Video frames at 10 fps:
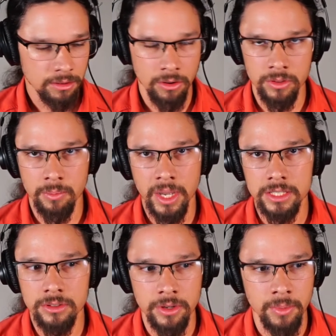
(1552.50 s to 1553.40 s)
over the
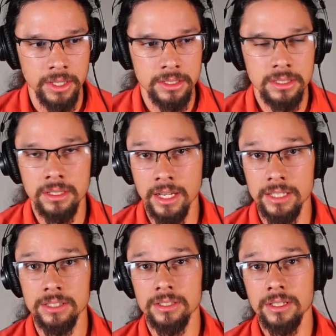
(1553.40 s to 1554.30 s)
past 3 months.
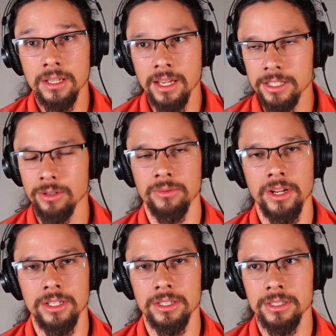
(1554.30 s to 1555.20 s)
That's
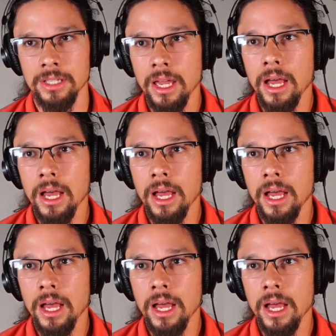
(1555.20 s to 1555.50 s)
outrageous.